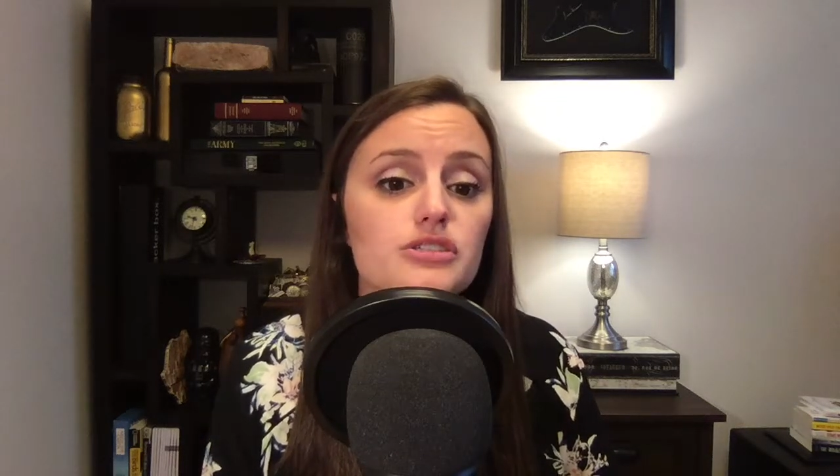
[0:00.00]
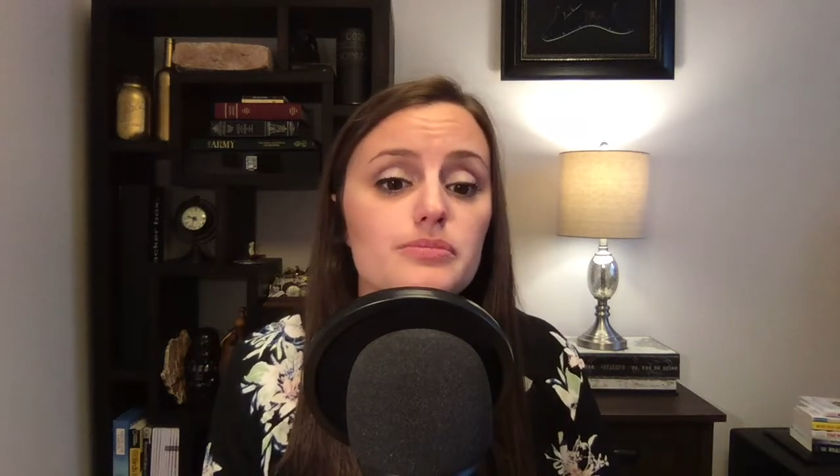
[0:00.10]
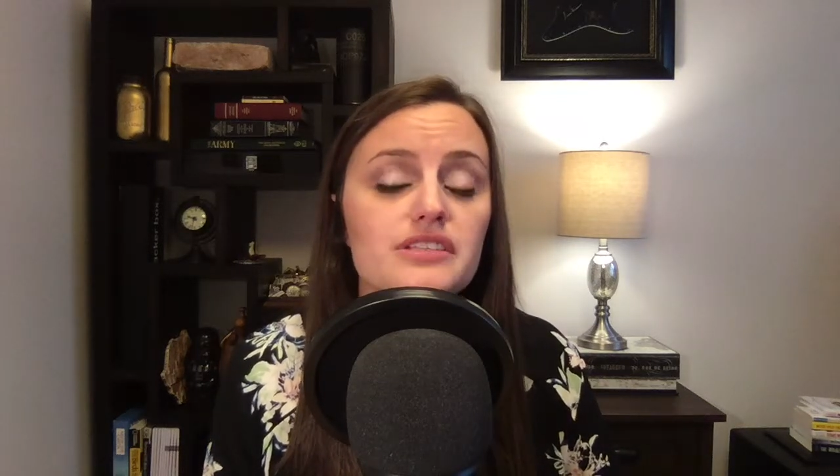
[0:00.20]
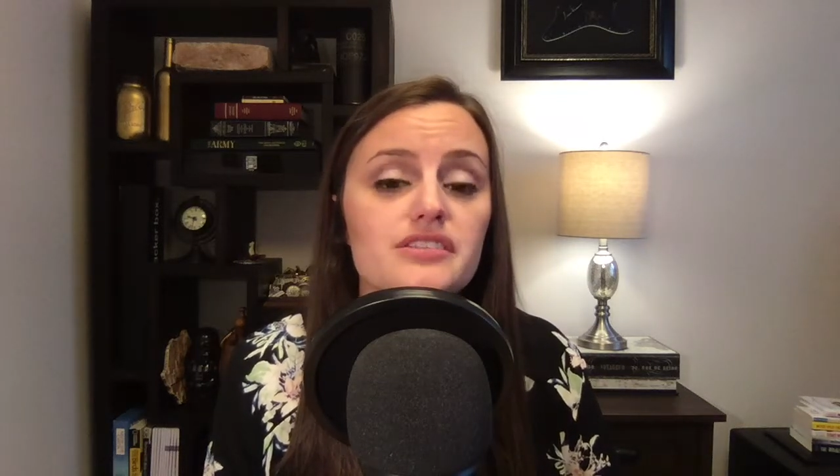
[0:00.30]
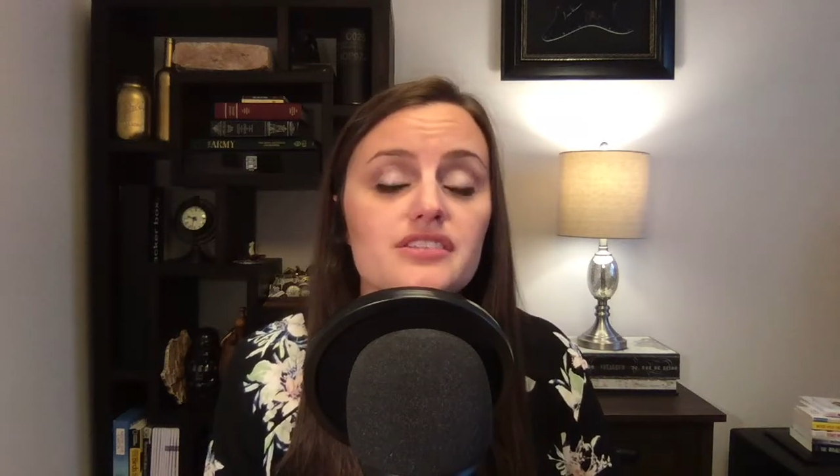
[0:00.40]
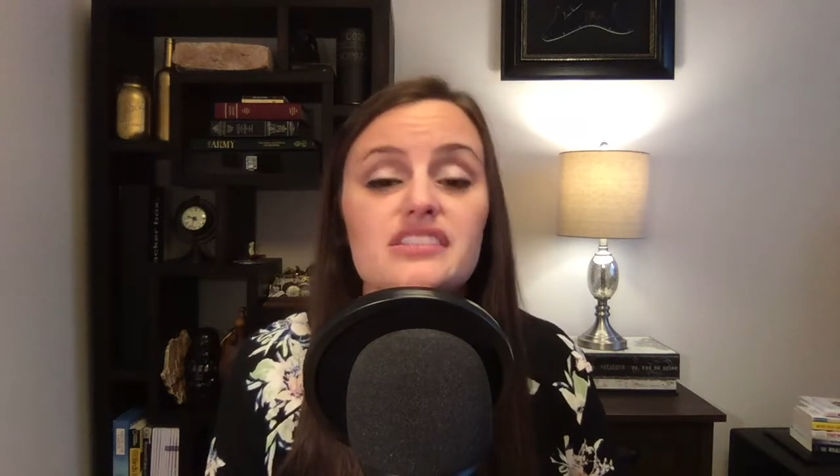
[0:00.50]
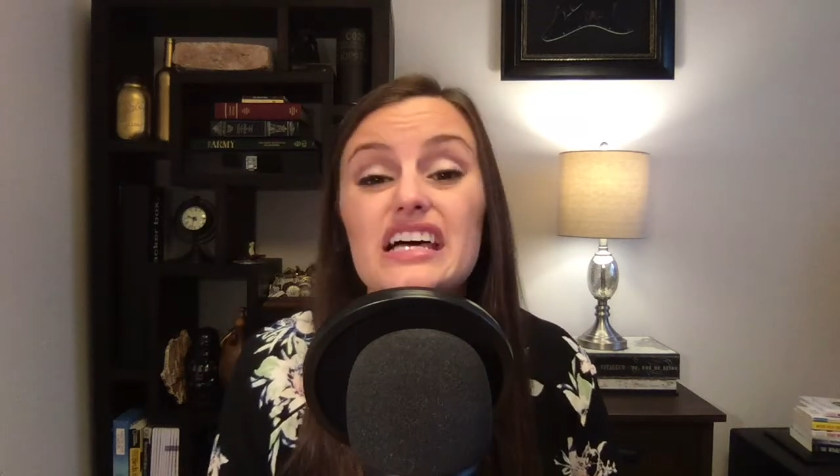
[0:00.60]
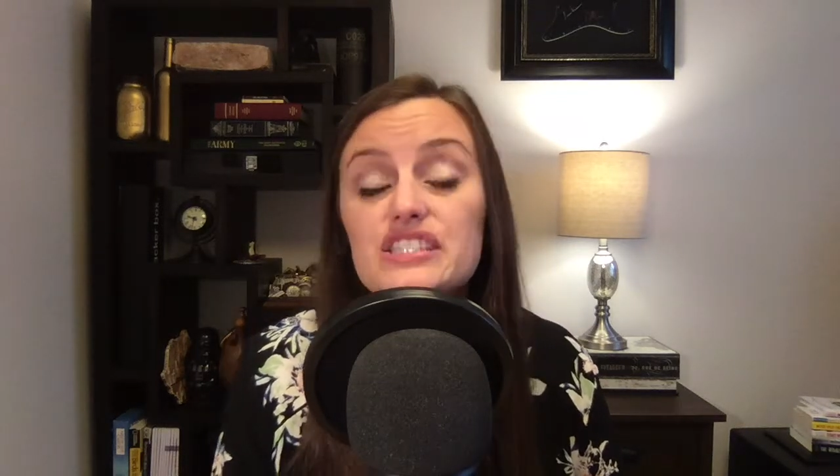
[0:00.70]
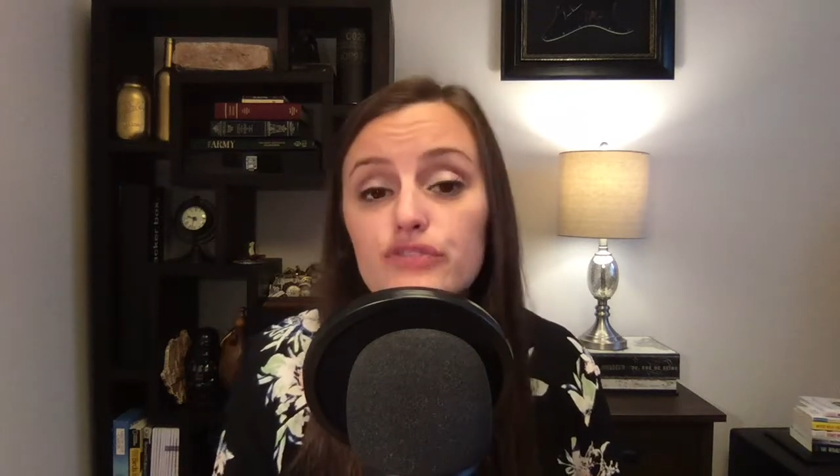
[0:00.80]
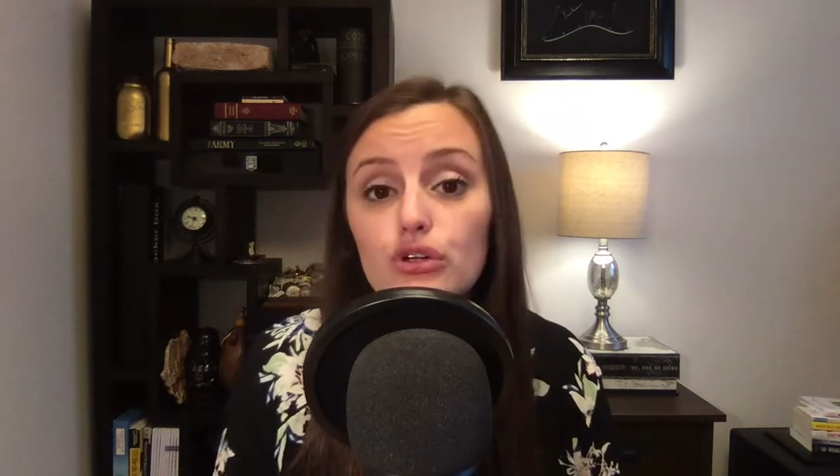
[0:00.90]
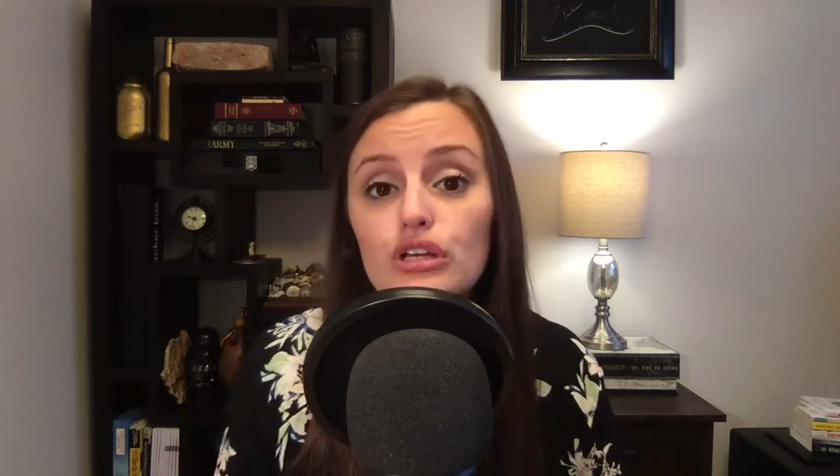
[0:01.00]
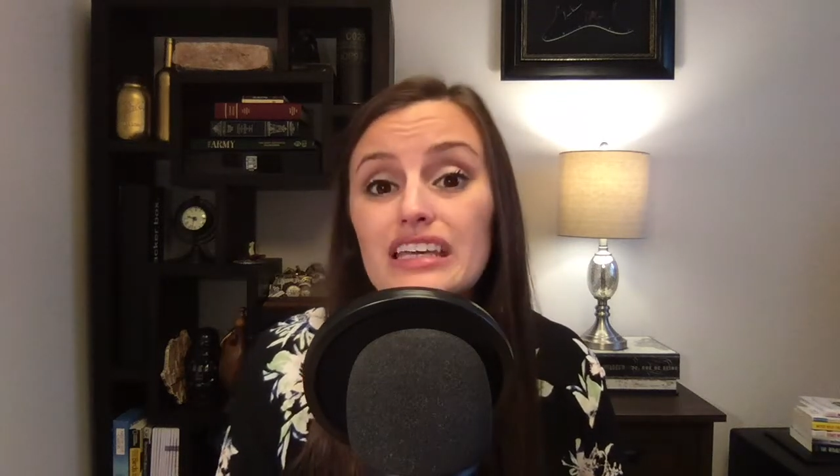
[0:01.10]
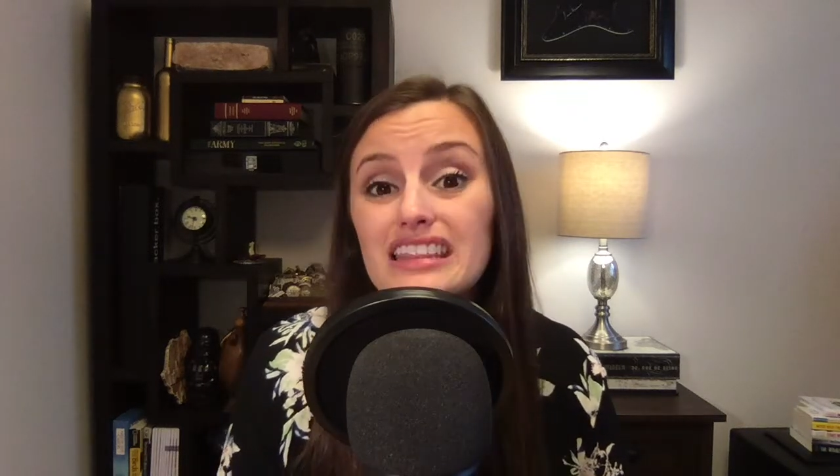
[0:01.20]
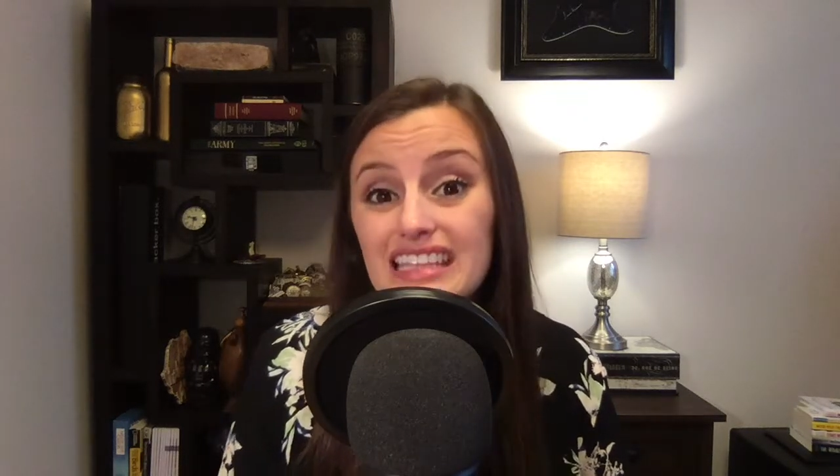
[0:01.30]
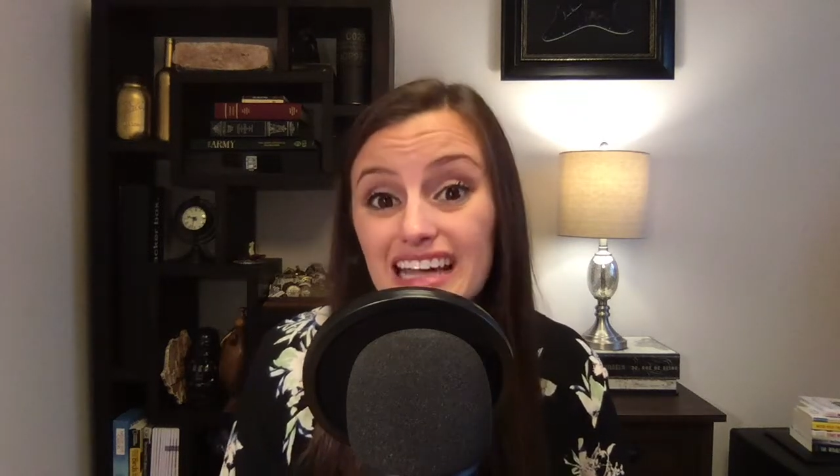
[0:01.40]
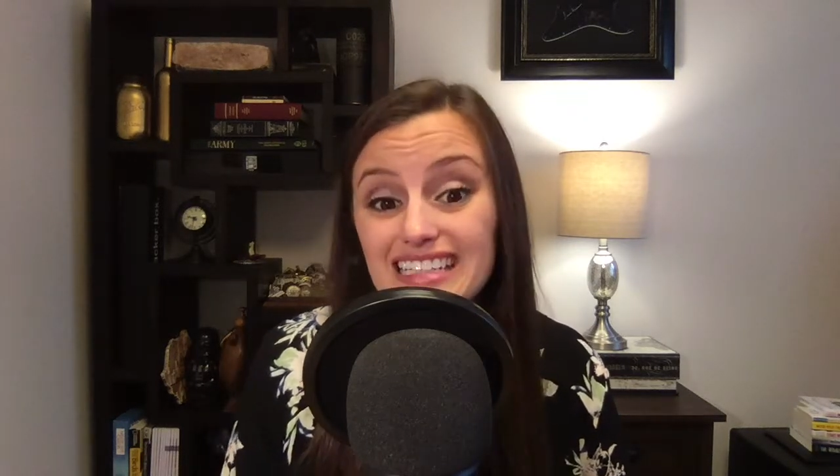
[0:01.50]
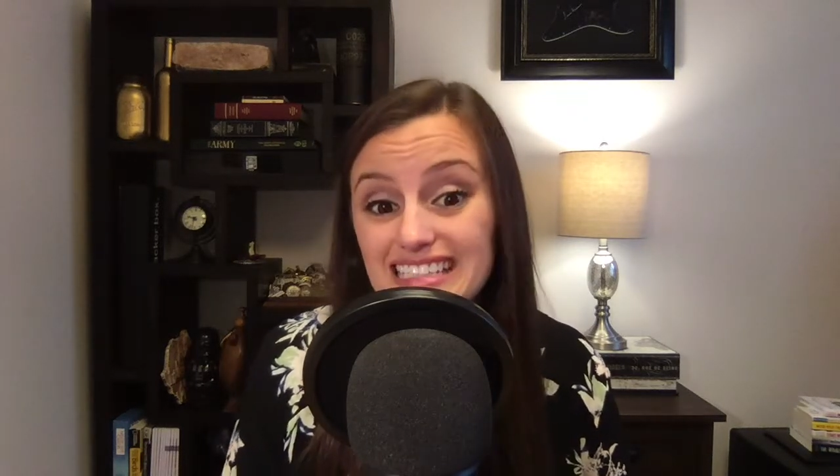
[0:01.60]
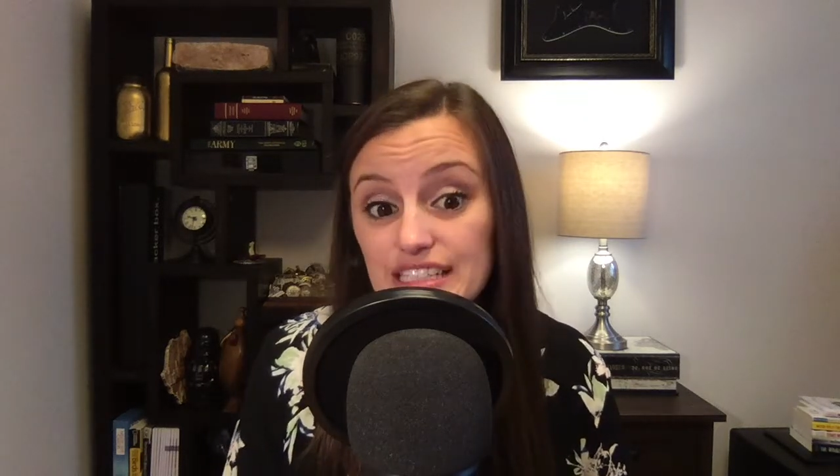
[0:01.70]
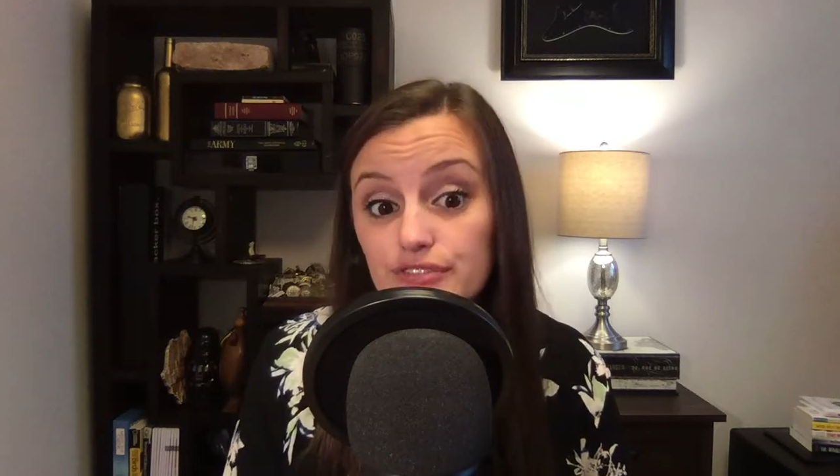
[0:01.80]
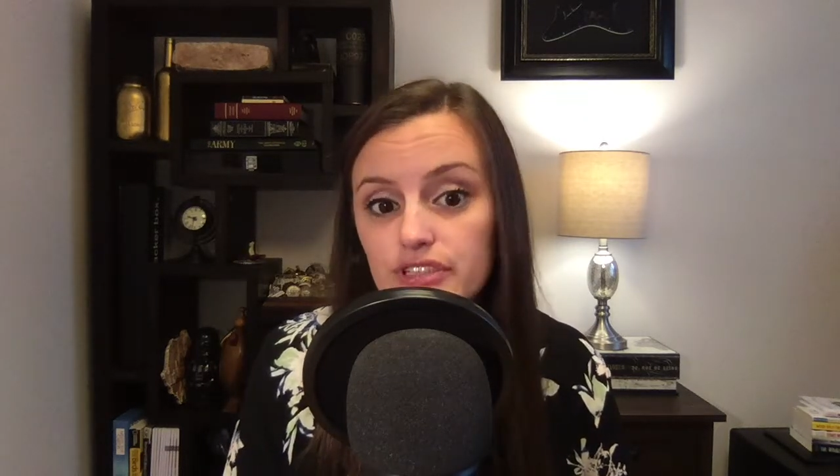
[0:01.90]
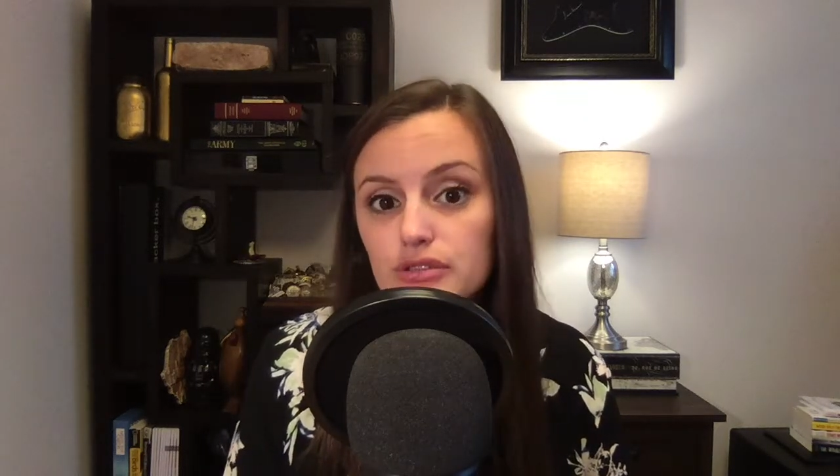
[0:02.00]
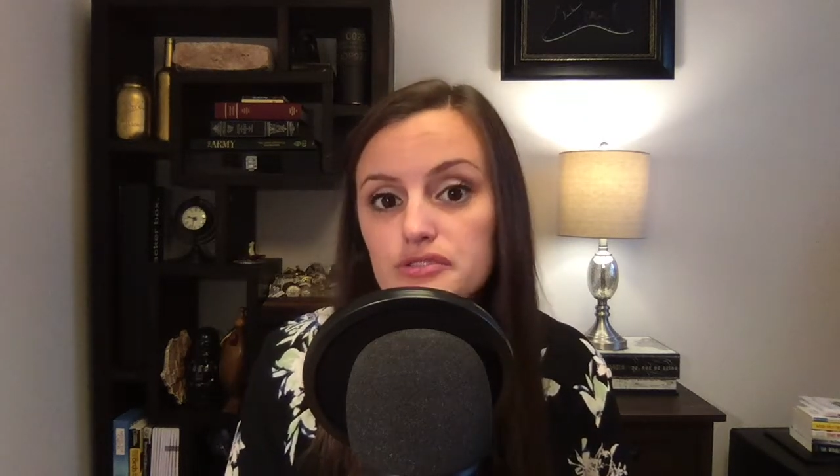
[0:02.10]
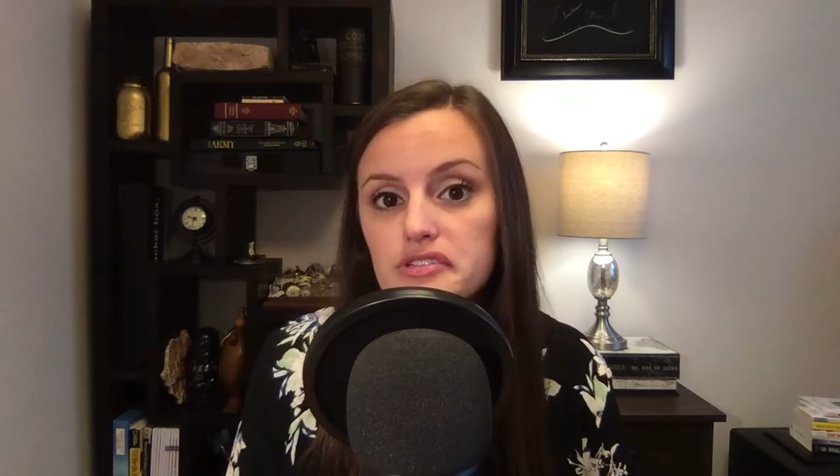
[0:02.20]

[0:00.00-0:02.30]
be successful in the IT field.